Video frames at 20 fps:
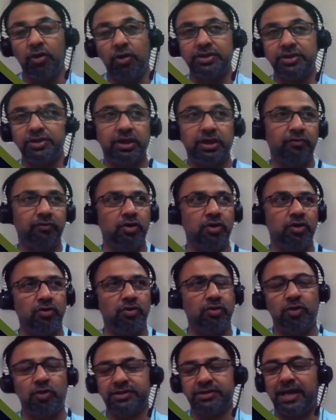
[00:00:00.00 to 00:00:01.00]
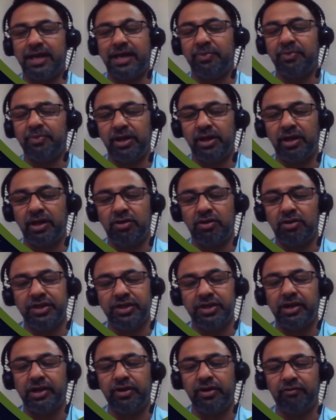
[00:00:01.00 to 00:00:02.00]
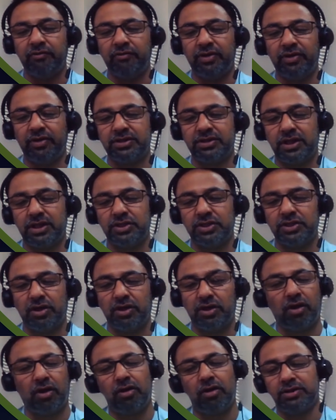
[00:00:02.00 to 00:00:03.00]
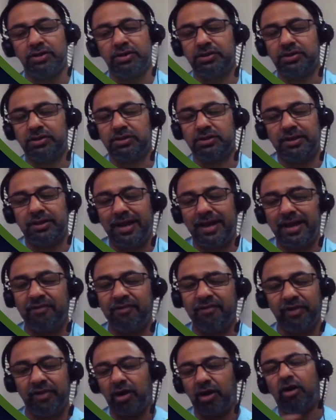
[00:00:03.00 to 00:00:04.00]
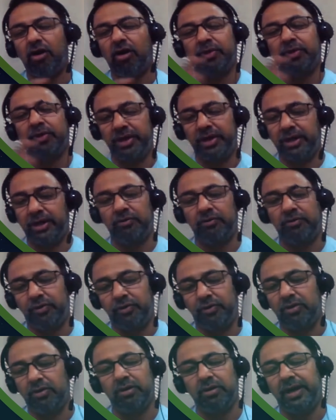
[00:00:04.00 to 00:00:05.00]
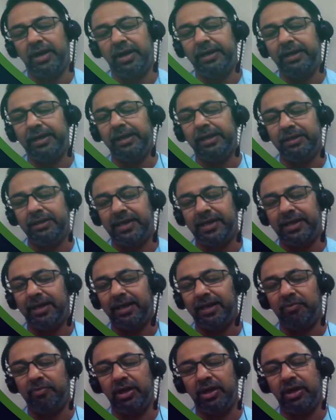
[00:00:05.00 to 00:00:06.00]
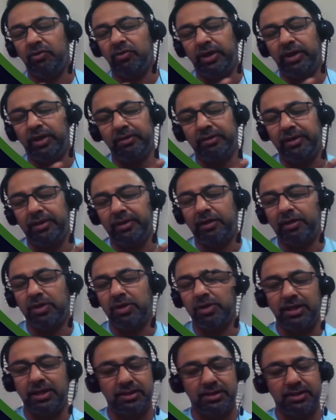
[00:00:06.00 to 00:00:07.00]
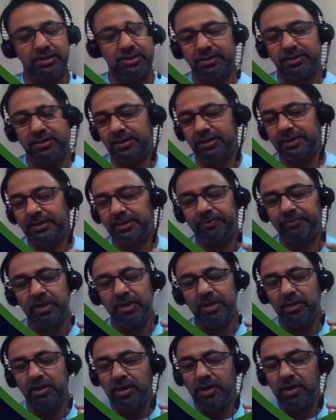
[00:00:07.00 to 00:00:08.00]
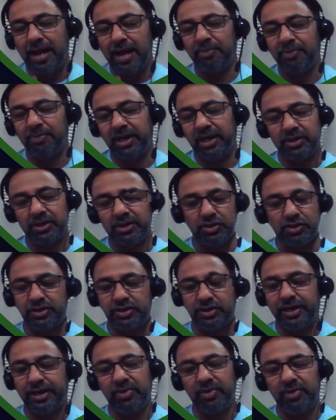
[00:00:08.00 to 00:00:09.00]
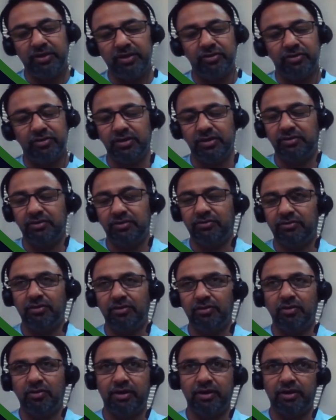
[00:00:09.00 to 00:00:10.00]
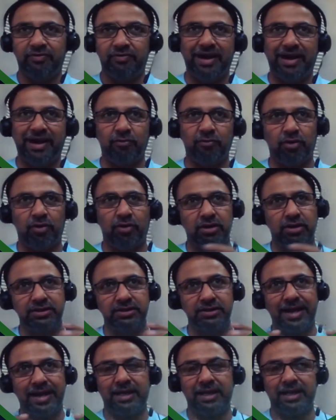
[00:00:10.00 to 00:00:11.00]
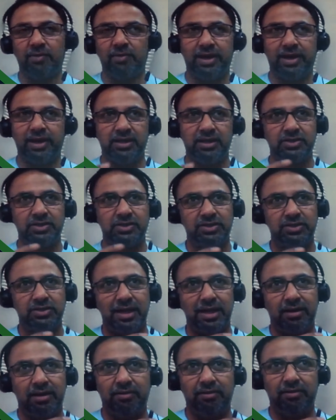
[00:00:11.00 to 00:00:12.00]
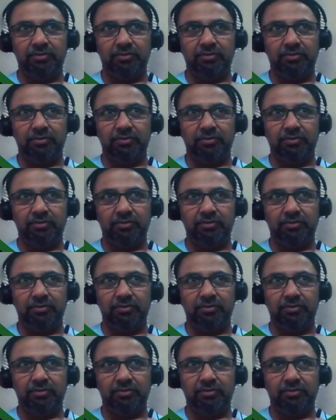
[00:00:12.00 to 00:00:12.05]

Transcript: holistic view of what's happening in your security infrastructure across every component of your IT setup, including networks, applications, databases. You look at firewalls, antivirus,